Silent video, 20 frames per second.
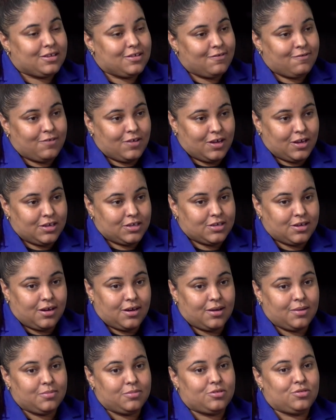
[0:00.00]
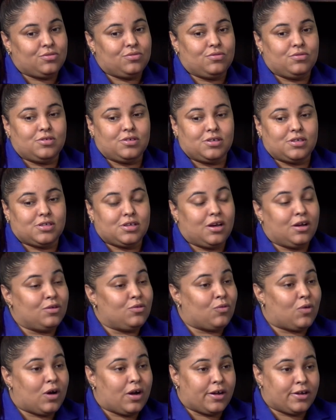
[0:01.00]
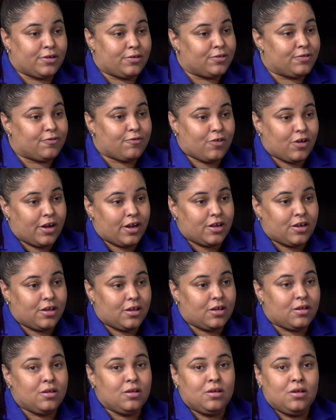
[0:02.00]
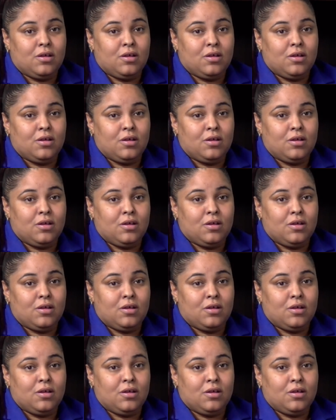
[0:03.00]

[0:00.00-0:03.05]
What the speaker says: to find time to just unwind on a Friday,